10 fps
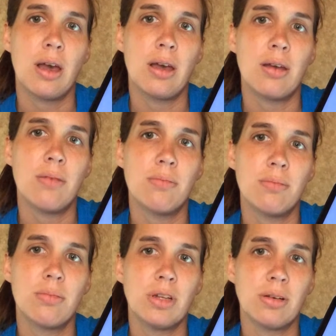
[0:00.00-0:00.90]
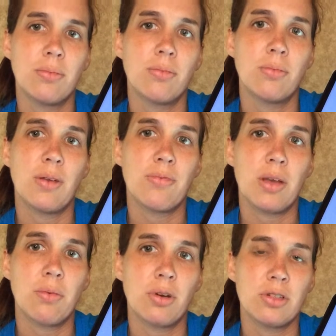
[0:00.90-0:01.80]
If
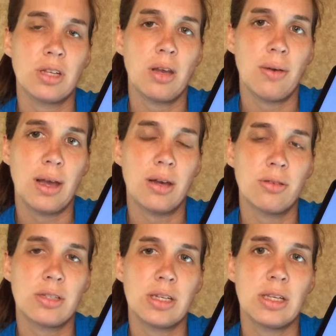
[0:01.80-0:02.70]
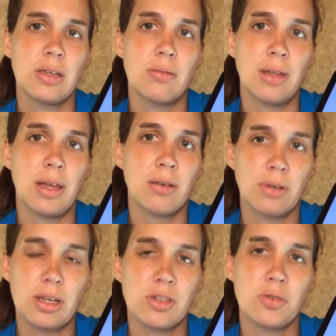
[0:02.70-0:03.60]
they were to go out in like
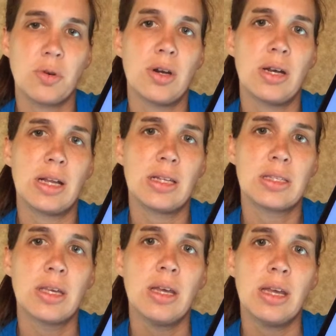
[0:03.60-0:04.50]
restaurants,